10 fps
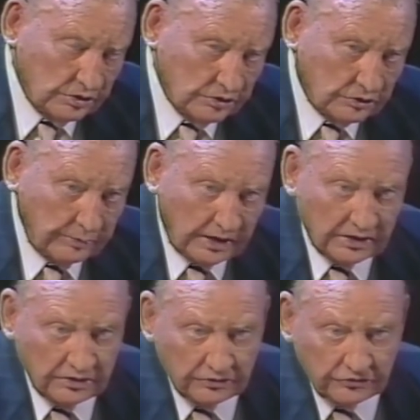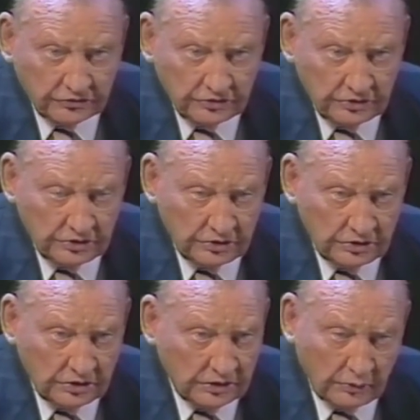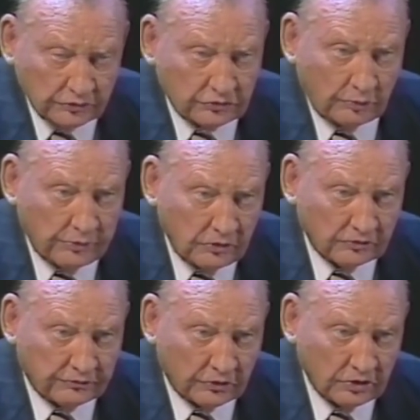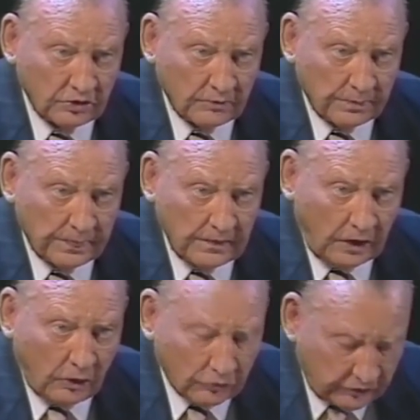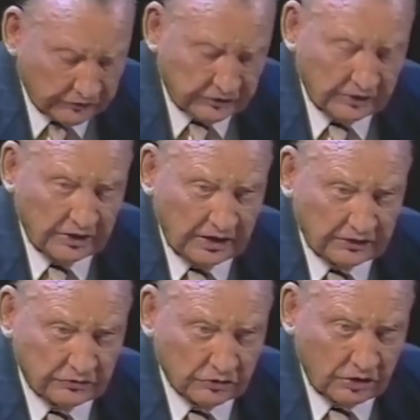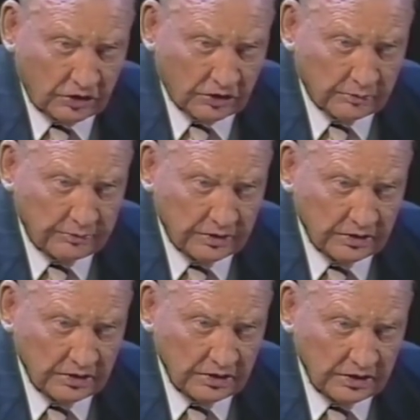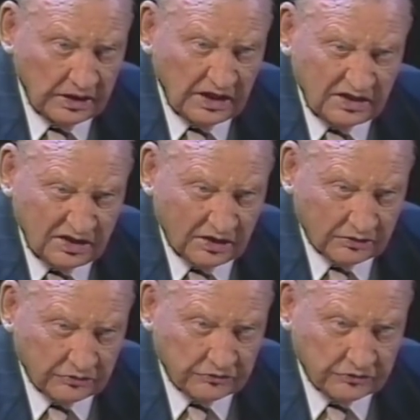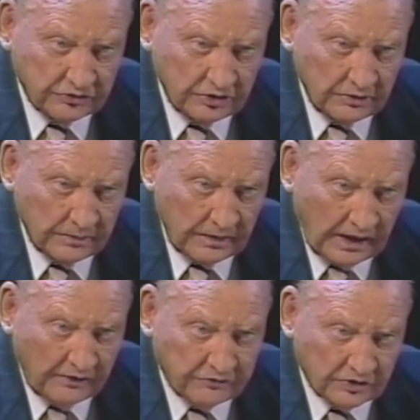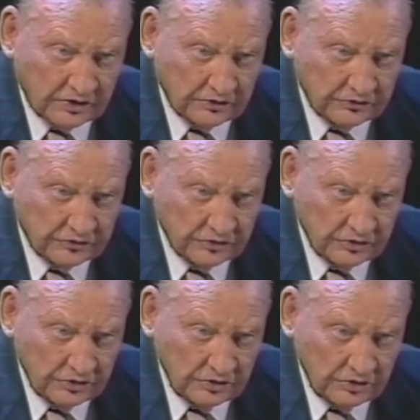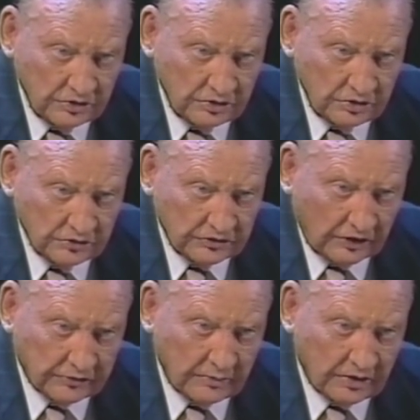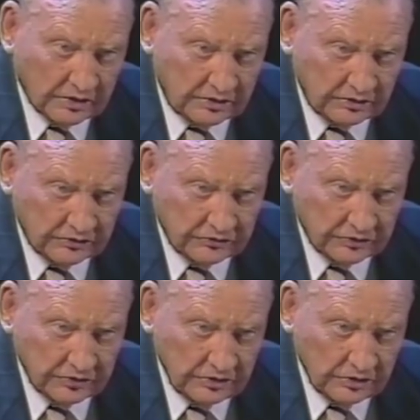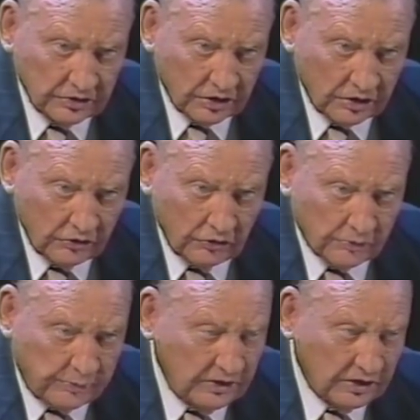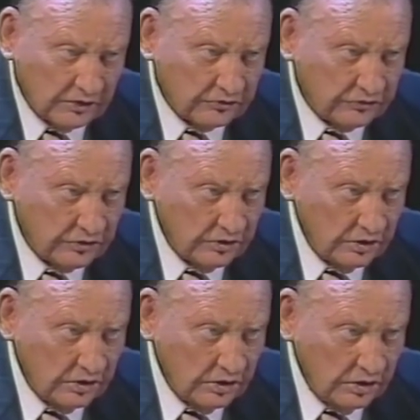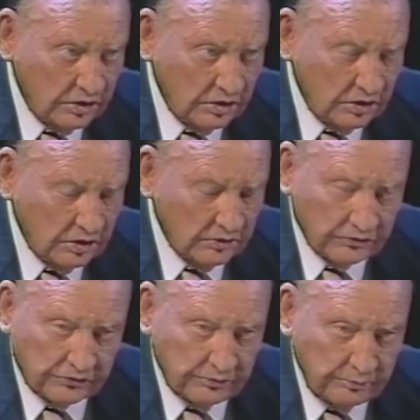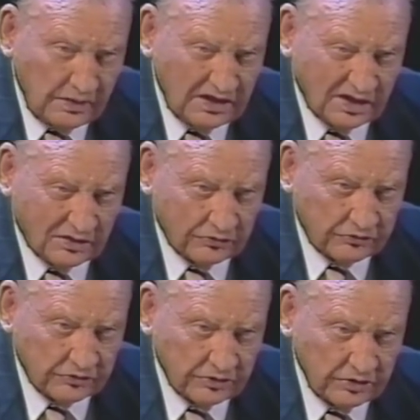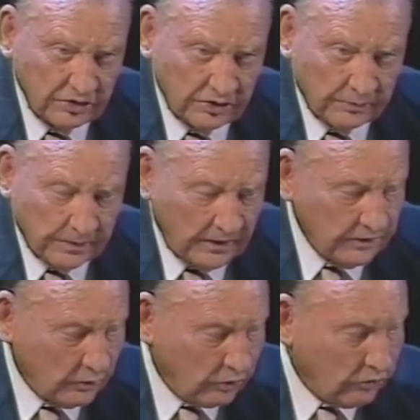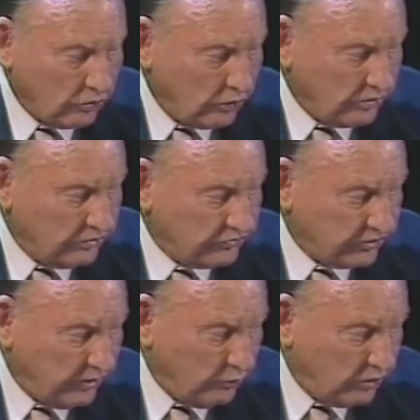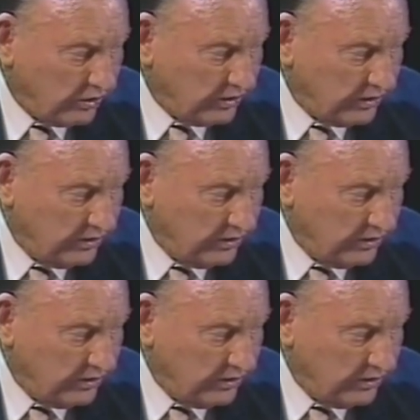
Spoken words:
Tibetans. They were so beautiful, all dressed in their natural garb. Indians, Africans, South Americans, Europeans, millions, and they were all going the same way.